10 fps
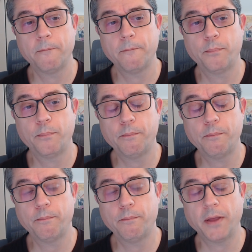But the
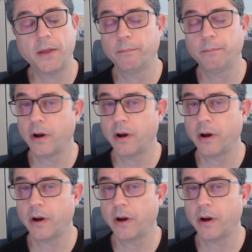problem with